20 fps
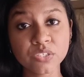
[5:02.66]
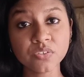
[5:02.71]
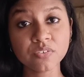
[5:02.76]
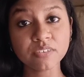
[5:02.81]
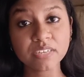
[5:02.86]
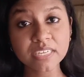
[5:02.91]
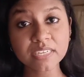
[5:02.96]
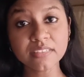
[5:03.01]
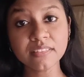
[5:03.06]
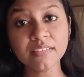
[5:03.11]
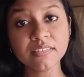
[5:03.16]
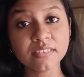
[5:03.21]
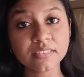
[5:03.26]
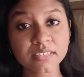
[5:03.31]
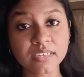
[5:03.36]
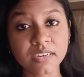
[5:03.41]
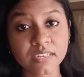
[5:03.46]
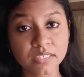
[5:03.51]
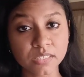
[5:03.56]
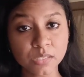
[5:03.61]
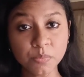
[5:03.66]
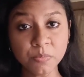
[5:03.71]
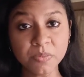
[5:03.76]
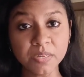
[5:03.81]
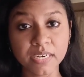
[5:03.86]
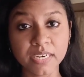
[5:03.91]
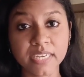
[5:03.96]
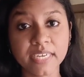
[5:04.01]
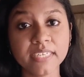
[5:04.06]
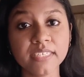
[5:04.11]
to read this
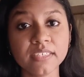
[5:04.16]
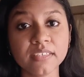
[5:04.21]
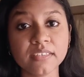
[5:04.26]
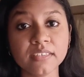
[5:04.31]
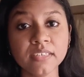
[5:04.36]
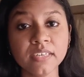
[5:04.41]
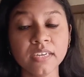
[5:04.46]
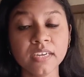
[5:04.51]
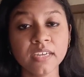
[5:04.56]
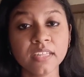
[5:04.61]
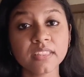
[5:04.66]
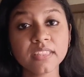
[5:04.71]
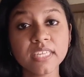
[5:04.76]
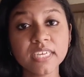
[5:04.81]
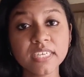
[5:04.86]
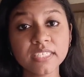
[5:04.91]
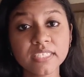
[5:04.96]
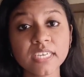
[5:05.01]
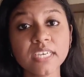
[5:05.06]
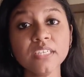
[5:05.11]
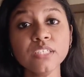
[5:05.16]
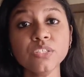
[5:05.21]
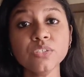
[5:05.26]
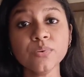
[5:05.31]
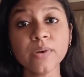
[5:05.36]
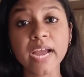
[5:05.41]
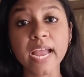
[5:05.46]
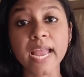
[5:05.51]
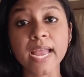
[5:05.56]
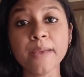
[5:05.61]
customer letter, they tend
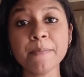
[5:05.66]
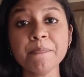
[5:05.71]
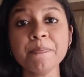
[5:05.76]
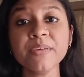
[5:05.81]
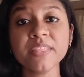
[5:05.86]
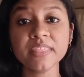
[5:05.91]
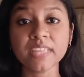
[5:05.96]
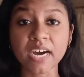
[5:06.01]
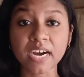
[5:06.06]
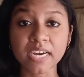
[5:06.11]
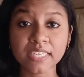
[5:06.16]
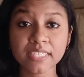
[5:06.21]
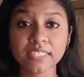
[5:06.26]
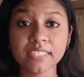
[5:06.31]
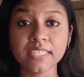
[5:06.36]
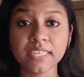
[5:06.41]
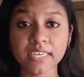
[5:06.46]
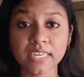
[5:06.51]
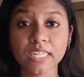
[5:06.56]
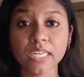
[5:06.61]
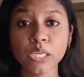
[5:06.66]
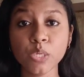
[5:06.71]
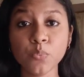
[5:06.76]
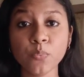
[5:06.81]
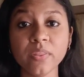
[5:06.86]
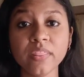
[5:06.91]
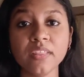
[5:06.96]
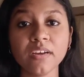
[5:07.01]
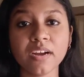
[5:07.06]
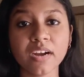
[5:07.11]
to empathize directly
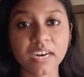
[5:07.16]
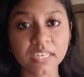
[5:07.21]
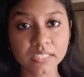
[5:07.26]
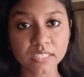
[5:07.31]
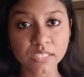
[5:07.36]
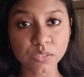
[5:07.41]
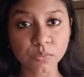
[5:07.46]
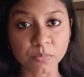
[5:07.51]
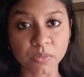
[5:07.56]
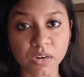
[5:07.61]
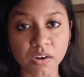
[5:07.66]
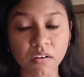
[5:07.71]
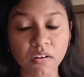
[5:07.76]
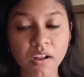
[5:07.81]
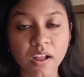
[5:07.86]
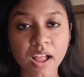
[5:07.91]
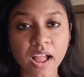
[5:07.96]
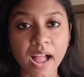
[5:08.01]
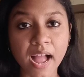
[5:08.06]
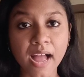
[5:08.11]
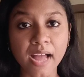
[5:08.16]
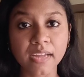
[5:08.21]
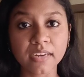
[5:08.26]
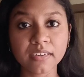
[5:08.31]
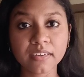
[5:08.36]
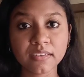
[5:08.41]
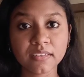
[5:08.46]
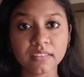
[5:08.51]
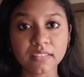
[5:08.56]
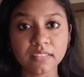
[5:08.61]
with the customer.
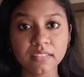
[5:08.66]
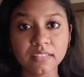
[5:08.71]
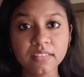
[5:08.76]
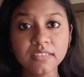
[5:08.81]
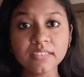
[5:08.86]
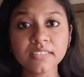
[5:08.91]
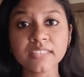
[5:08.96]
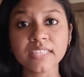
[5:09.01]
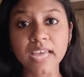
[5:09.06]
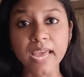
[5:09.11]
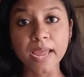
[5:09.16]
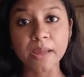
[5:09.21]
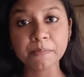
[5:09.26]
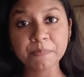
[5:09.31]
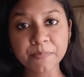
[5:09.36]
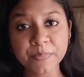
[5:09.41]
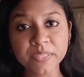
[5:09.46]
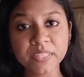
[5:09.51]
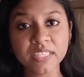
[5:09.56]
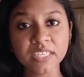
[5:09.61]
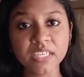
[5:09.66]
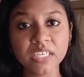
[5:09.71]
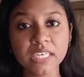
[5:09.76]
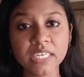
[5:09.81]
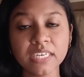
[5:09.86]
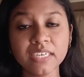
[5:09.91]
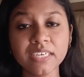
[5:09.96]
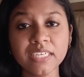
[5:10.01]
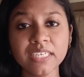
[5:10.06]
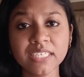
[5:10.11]
And this empathy
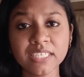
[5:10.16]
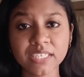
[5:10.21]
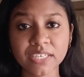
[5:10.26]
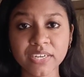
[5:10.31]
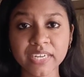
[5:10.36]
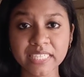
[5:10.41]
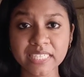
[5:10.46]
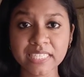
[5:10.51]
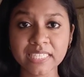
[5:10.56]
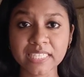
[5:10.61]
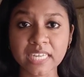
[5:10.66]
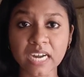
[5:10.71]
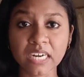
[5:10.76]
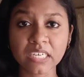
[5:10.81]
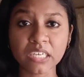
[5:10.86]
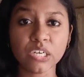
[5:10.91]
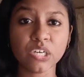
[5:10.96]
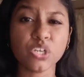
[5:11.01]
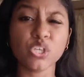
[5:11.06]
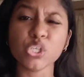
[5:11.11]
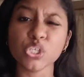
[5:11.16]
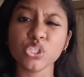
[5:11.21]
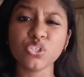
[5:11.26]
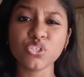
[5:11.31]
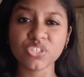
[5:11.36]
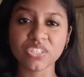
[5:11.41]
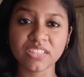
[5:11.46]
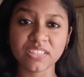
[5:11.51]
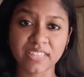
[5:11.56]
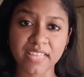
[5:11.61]
really creates that
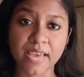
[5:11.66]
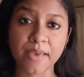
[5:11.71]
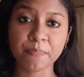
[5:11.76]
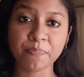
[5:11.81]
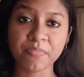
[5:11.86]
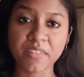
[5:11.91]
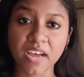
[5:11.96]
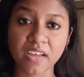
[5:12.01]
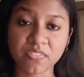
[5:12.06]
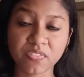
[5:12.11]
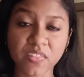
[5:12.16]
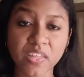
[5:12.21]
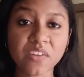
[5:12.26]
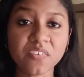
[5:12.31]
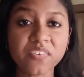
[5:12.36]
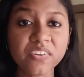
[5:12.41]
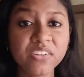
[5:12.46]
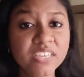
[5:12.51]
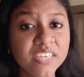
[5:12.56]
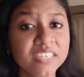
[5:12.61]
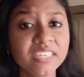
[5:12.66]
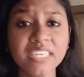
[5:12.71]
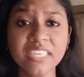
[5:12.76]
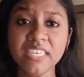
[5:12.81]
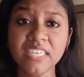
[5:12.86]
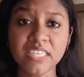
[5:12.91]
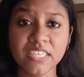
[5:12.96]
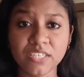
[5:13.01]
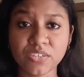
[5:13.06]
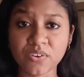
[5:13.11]
urge in them that they really
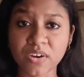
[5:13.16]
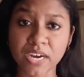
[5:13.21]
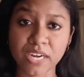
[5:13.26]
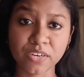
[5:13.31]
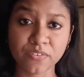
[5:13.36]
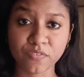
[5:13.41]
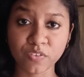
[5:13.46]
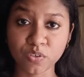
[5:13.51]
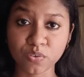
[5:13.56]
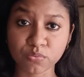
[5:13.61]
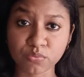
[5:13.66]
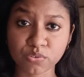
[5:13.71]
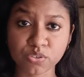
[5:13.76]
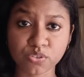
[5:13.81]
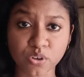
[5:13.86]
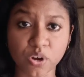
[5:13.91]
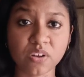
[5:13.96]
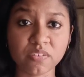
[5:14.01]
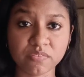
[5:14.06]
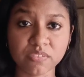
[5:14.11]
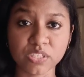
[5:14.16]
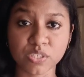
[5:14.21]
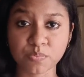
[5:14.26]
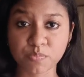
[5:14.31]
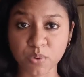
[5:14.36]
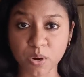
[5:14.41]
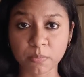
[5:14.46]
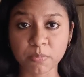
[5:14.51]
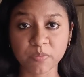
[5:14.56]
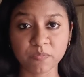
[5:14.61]
need to kind of, solve this
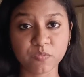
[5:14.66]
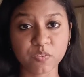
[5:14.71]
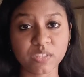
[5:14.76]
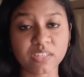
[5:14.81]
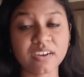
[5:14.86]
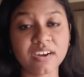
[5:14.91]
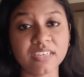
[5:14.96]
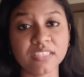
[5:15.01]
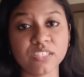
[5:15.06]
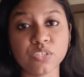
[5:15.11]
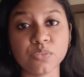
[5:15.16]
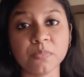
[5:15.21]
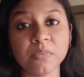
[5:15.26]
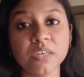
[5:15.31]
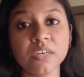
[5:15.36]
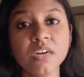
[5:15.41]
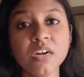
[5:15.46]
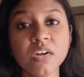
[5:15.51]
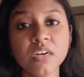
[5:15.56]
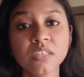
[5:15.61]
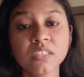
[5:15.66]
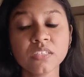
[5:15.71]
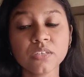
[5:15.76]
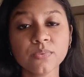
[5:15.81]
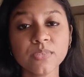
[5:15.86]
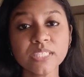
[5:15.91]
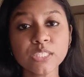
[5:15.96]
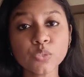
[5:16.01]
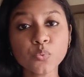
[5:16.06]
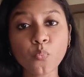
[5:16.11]
problem for the customer.
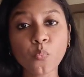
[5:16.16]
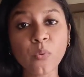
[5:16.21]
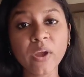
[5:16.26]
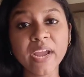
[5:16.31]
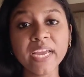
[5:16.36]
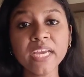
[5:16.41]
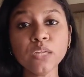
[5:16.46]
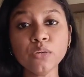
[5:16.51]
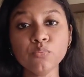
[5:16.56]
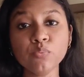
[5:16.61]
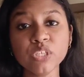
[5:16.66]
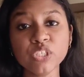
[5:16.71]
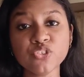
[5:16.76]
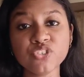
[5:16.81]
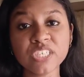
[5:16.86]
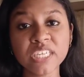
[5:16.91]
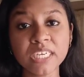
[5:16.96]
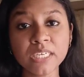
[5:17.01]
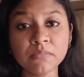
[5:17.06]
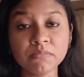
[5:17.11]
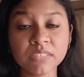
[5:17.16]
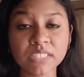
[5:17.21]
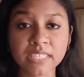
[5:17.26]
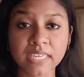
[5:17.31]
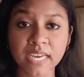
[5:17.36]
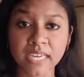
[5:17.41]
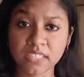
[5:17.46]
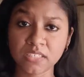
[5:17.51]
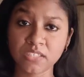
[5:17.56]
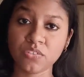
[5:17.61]
So it's a way in which teams
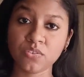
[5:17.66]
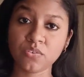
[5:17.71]
can,